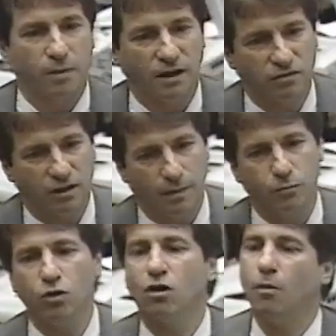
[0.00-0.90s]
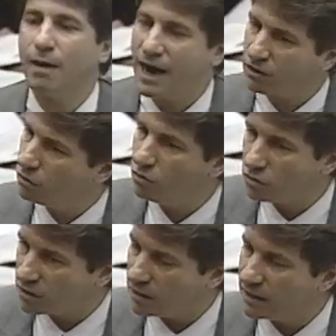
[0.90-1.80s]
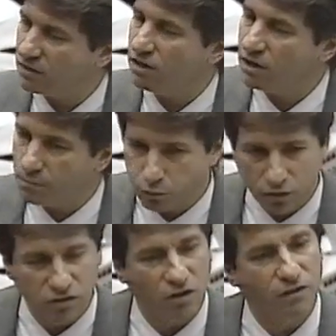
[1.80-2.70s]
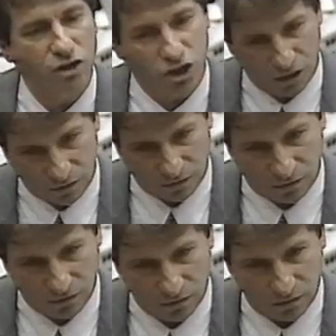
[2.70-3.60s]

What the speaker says: by step. You'll go back, you'll look at the imprints on the jeans.